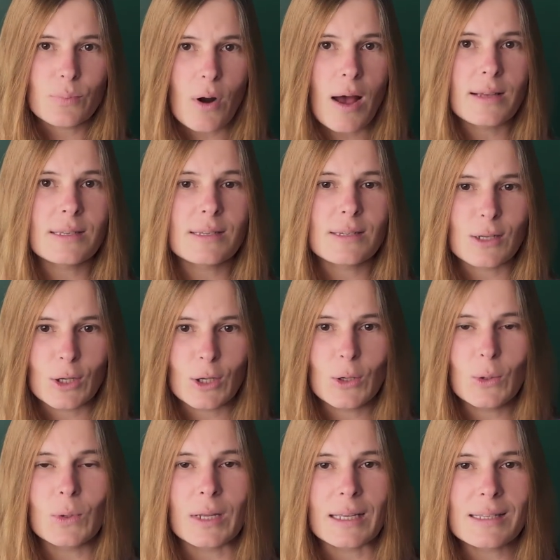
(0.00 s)
processing
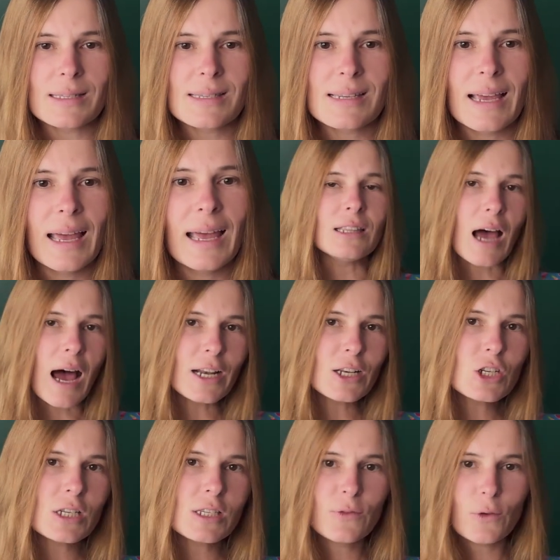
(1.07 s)
units, not
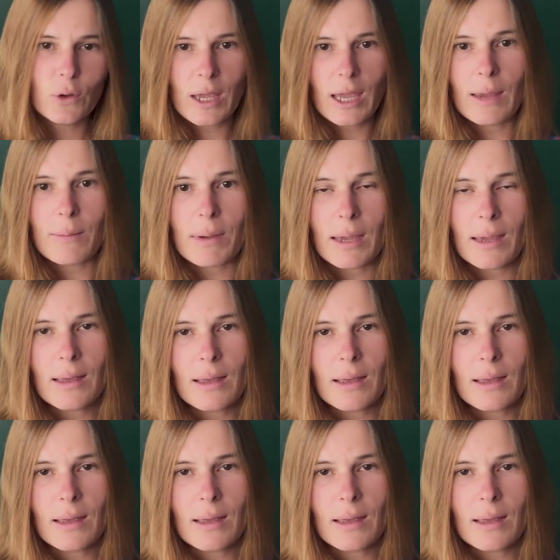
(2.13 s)
just for gaming,